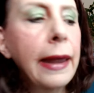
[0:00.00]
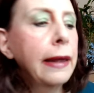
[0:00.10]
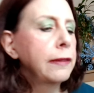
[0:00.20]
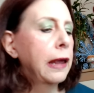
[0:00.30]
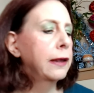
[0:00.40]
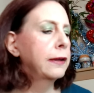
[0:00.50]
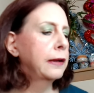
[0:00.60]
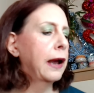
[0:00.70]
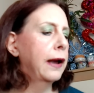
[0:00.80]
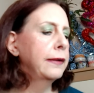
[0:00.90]
And
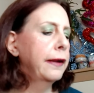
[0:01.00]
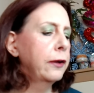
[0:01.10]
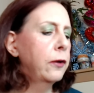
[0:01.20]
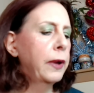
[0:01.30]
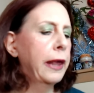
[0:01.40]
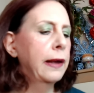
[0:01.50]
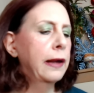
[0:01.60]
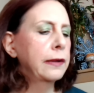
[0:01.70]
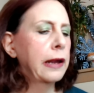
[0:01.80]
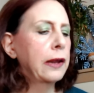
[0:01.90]
then I did go
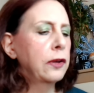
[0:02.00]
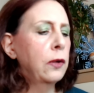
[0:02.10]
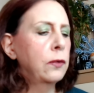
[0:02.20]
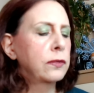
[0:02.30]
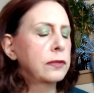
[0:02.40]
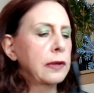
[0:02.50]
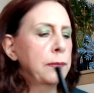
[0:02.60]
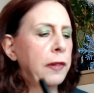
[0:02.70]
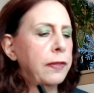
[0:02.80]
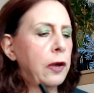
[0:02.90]
ahead and use
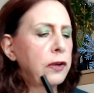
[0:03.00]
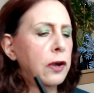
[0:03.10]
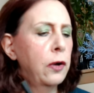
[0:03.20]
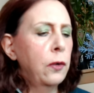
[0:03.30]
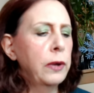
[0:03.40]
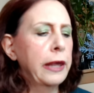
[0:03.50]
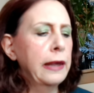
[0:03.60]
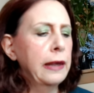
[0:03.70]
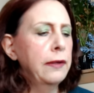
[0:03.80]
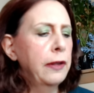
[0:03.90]
some of the
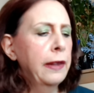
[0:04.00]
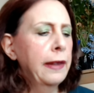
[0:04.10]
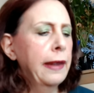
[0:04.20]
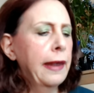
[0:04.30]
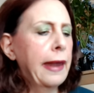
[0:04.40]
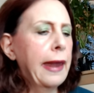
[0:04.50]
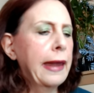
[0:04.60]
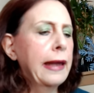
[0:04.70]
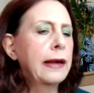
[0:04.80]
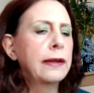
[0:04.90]
Kokie
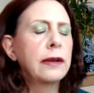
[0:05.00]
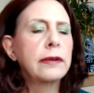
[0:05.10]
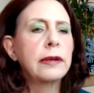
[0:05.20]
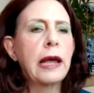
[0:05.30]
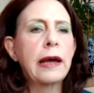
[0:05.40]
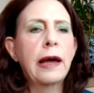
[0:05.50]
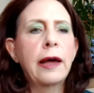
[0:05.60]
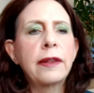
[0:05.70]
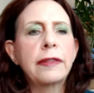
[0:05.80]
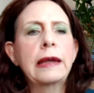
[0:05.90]
and
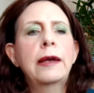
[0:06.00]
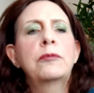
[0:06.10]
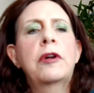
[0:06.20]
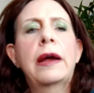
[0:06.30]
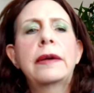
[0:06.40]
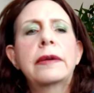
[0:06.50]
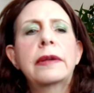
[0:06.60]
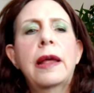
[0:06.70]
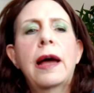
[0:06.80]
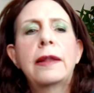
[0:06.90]
uh, the Emride
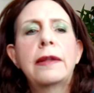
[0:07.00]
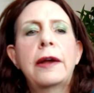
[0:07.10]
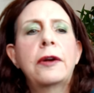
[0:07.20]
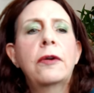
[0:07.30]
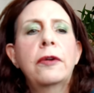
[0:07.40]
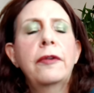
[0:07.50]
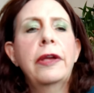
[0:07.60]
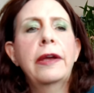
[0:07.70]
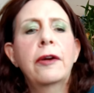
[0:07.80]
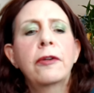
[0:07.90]
eyeliner
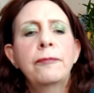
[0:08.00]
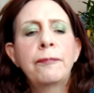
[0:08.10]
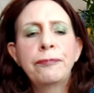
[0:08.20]
here.